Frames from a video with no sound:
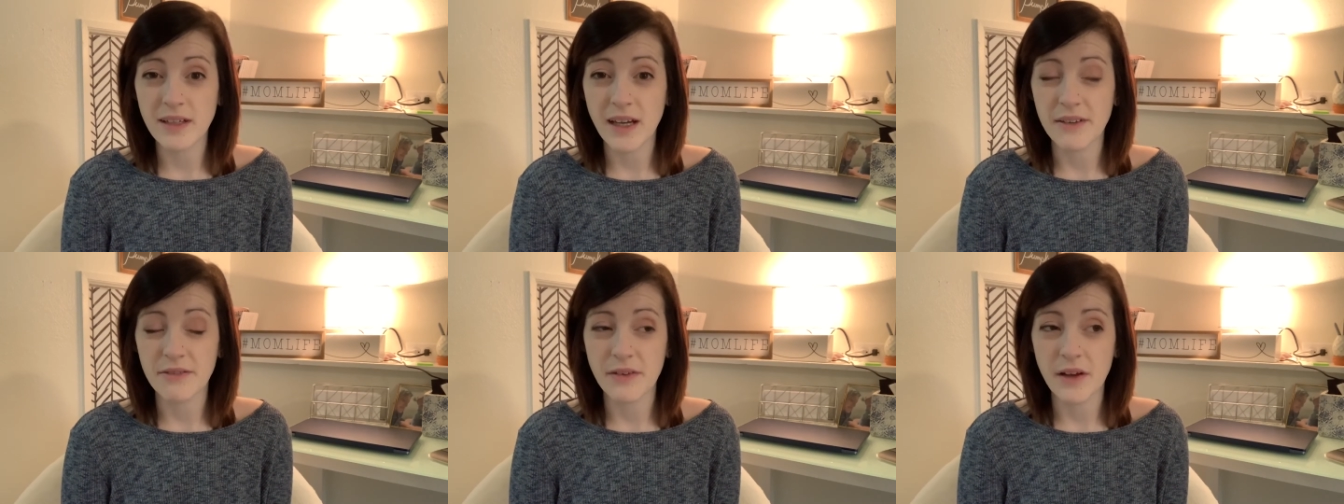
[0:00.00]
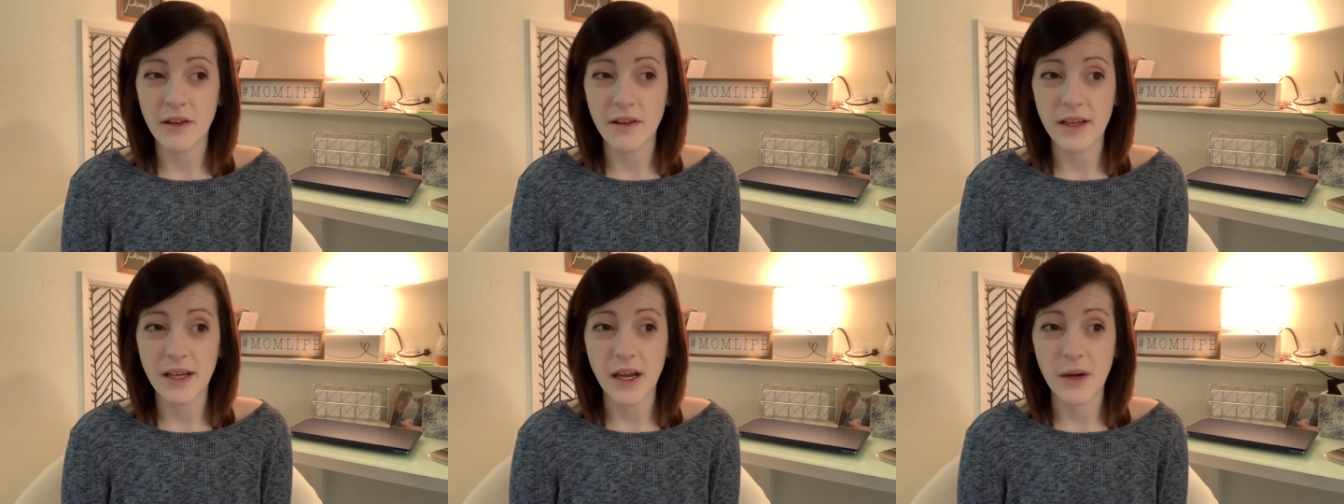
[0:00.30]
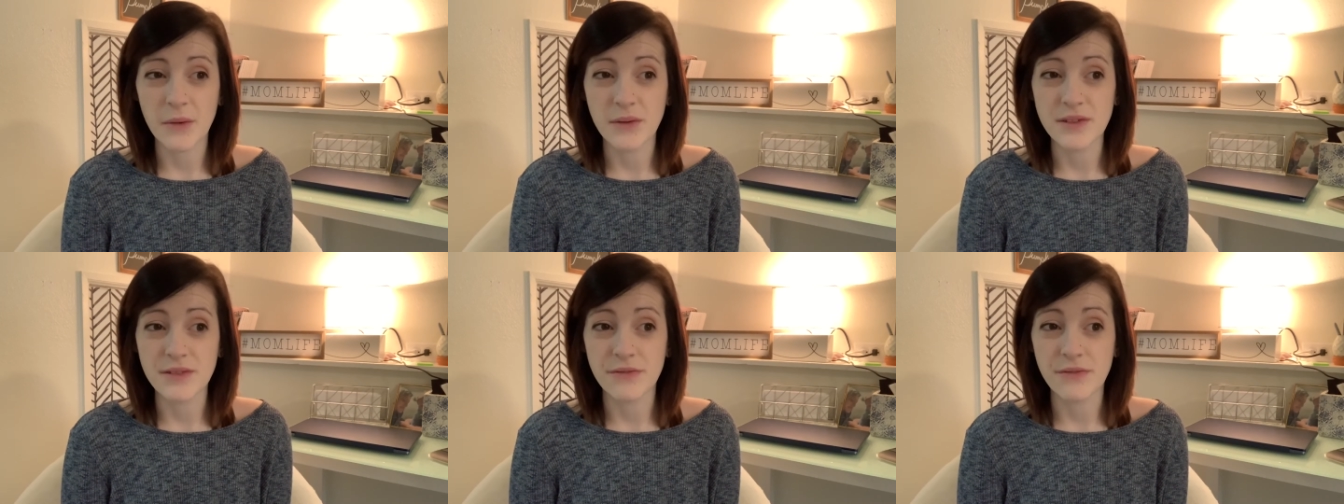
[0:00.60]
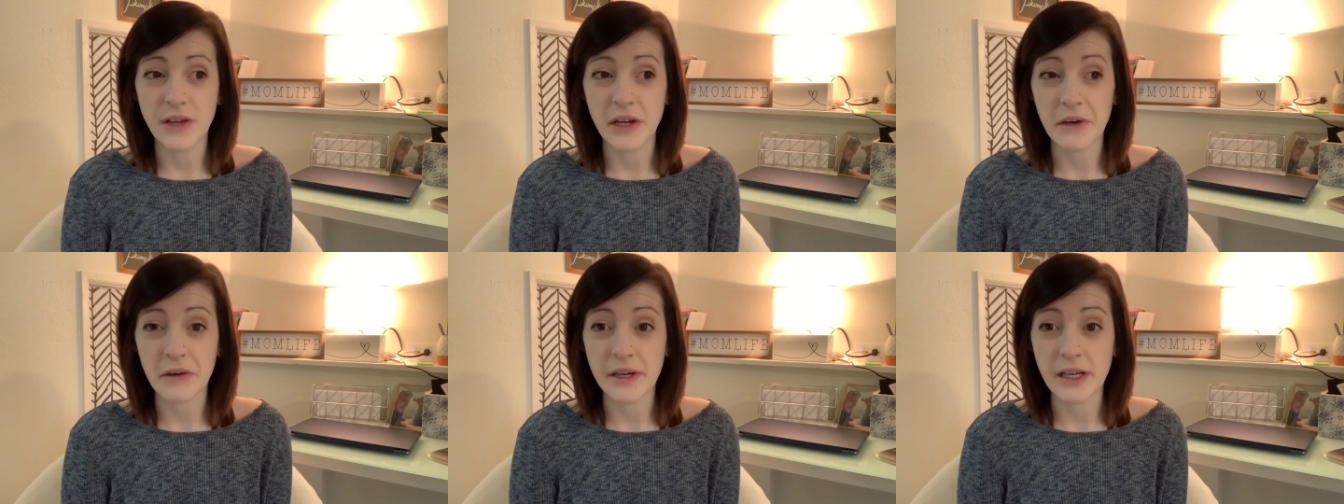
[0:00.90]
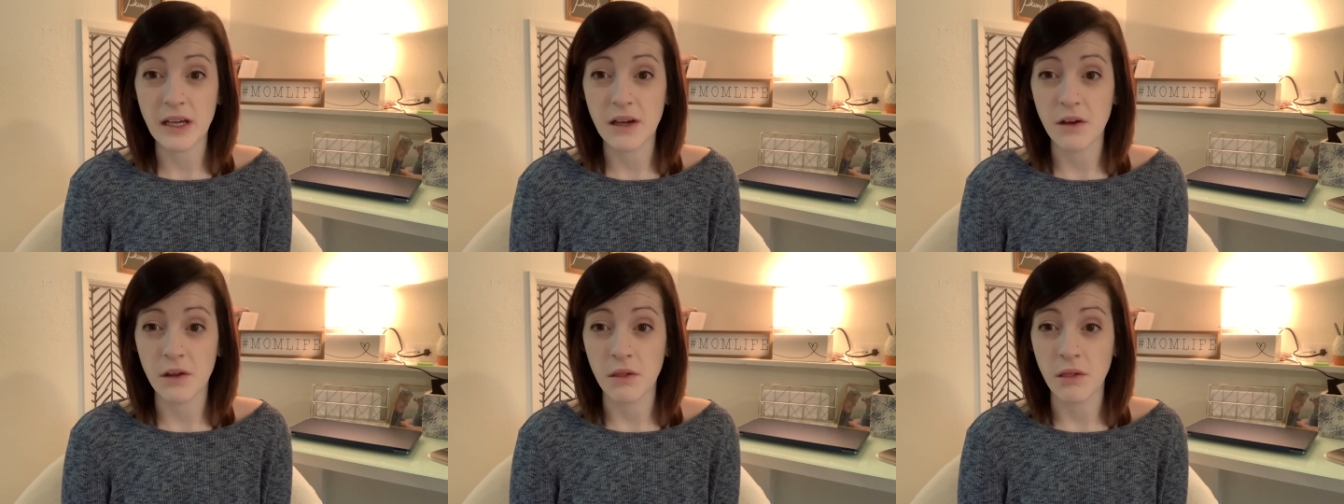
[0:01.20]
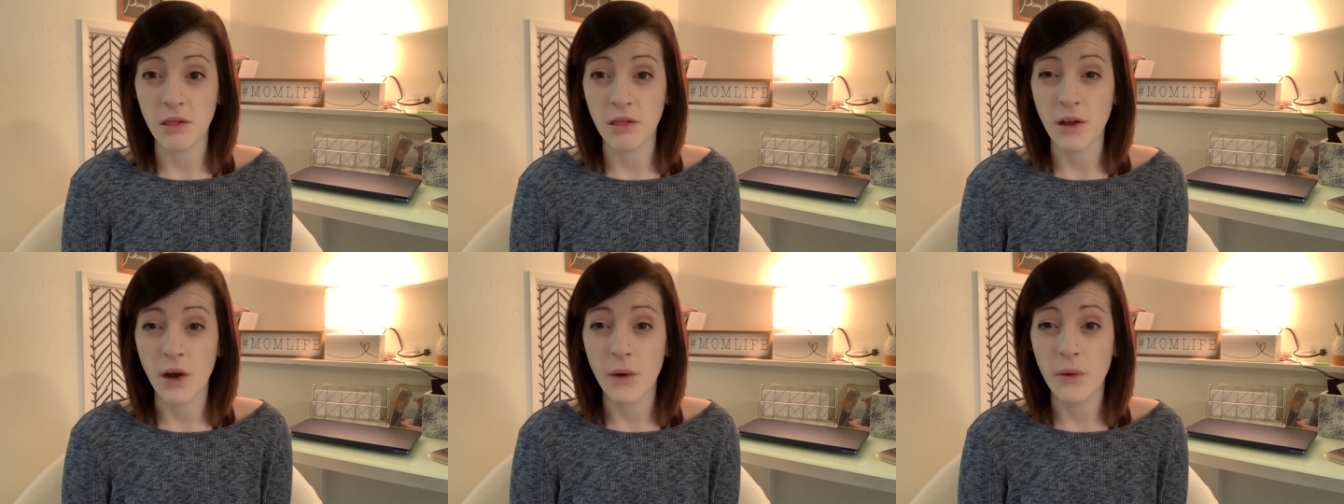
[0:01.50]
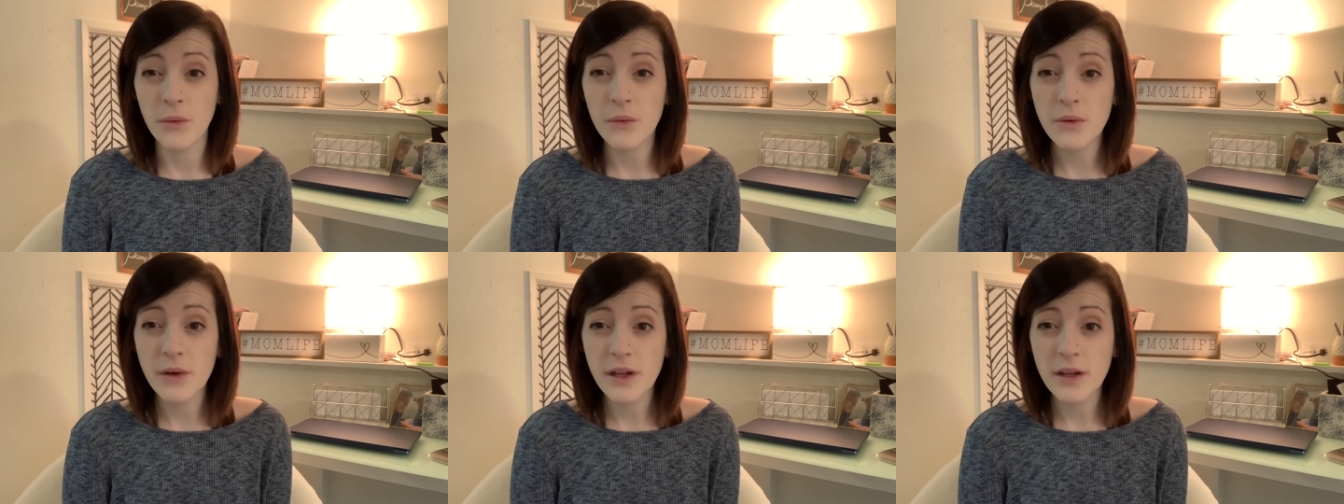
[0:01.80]
I felt like I was very
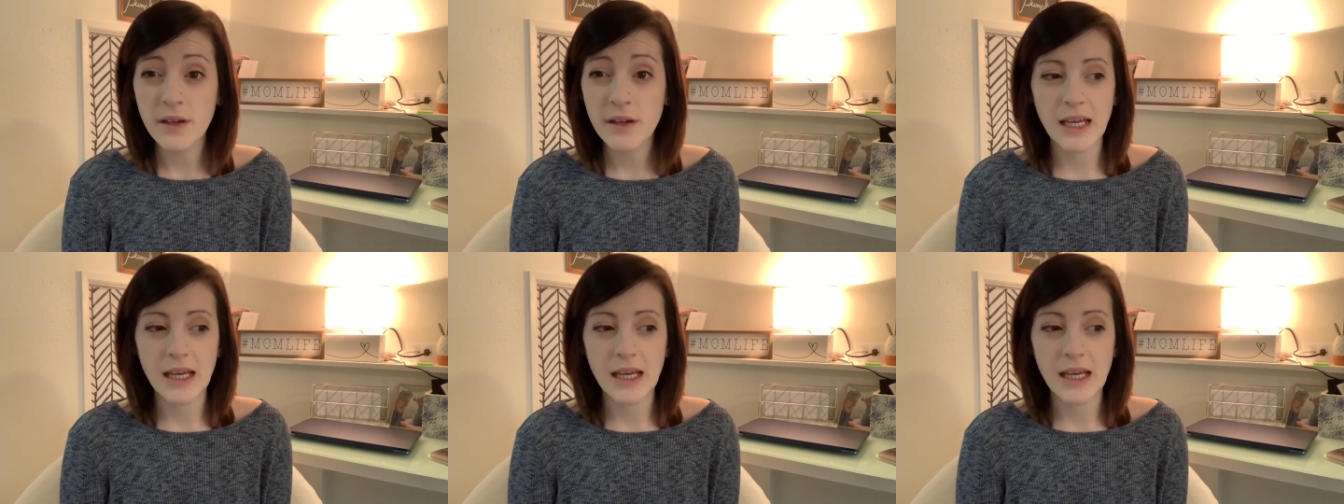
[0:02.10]
alone.